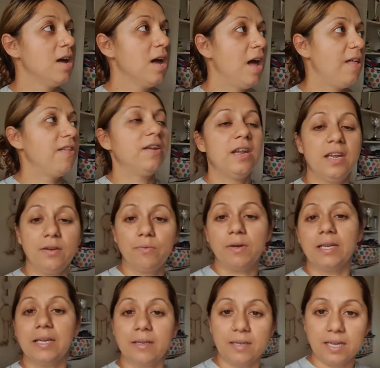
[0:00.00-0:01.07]
and then
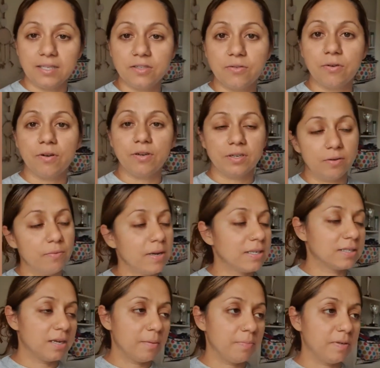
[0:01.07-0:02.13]
anyway, later on he wakes
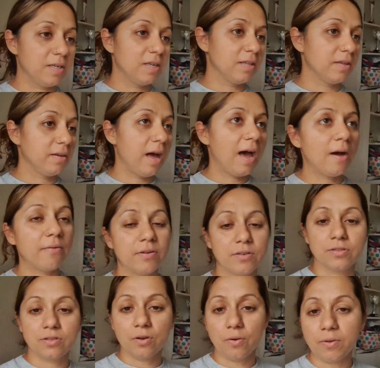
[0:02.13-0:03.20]
up in another hour or
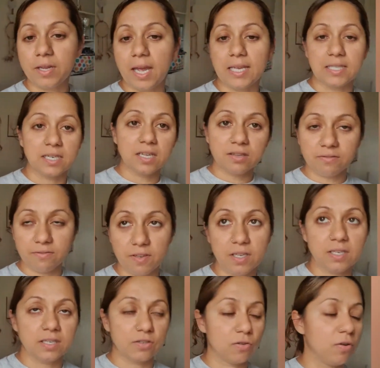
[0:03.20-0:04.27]
so, he has another feed
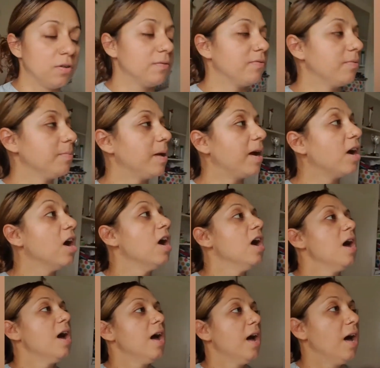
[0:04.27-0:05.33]
and so on from there.
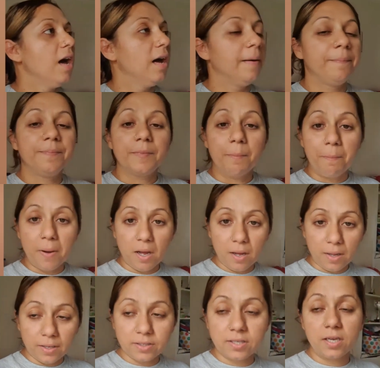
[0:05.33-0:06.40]

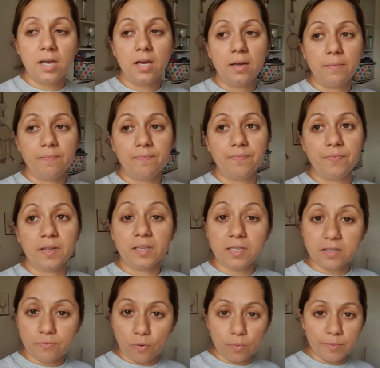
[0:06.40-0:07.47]
But
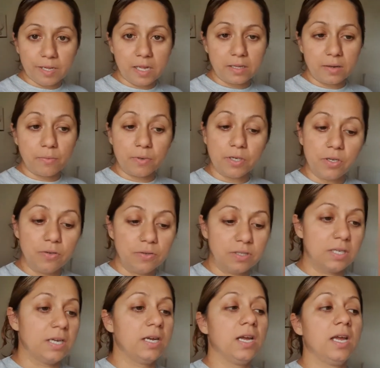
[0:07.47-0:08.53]
this formula that we're
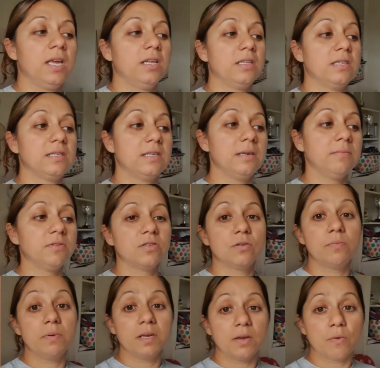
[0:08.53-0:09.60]
using, it seems to
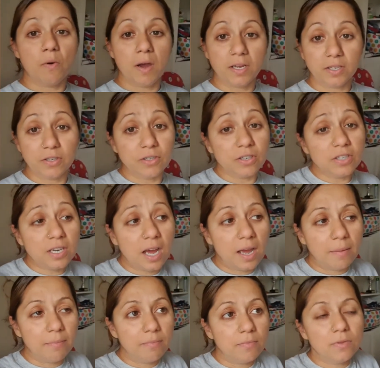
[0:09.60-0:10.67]
be quite good.
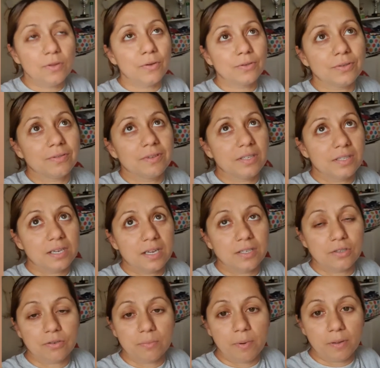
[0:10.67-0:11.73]
I'm not entirely
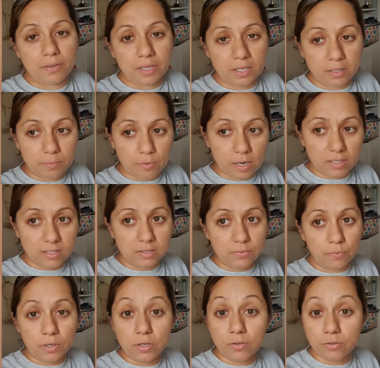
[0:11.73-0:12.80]
sure about the other brands. We
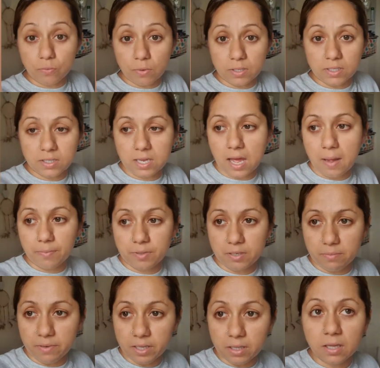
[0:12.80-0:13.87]
used once
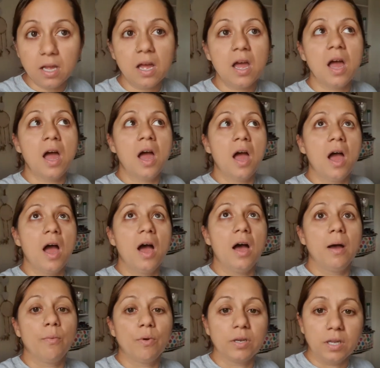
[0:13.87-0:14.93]
Aptamil
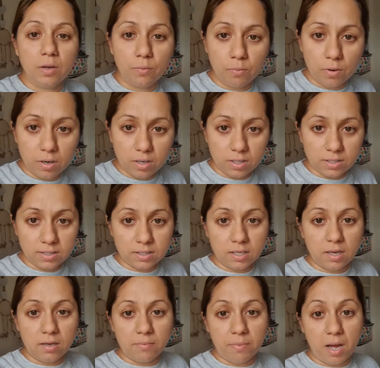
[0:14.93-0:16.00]
when he was
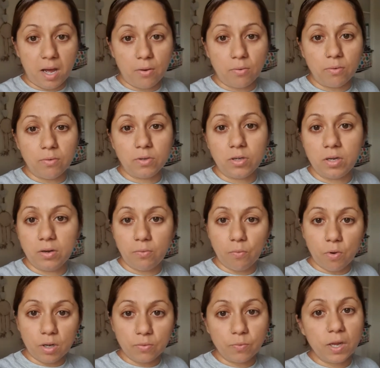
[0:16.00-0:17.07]
about
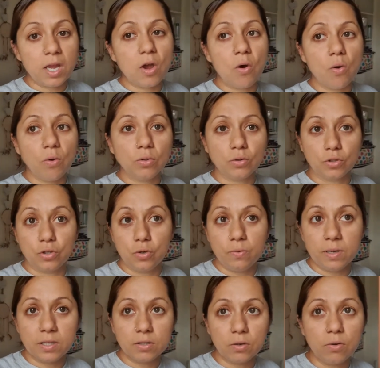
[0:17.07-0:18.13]
1 week old or 2
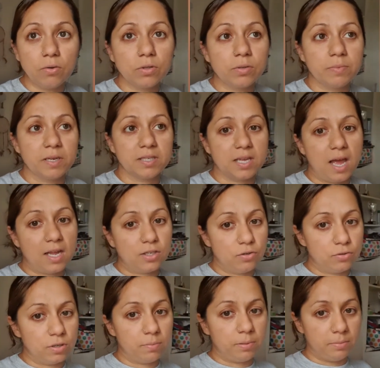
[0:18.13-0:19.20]
weeks old, because I had to
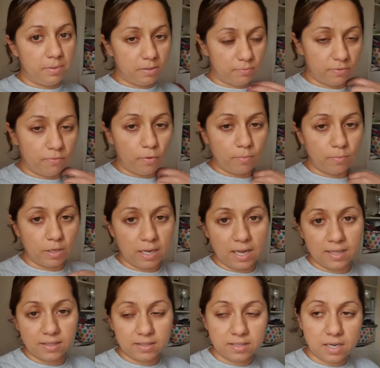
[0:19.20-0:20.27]
supplement with formula
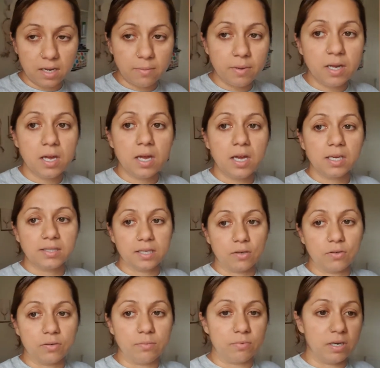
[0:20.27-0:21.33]
at the time because I
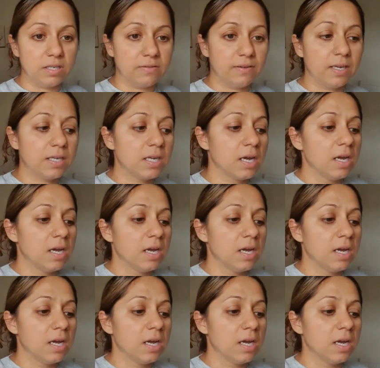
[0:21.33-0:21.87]
couldn't breastfeed.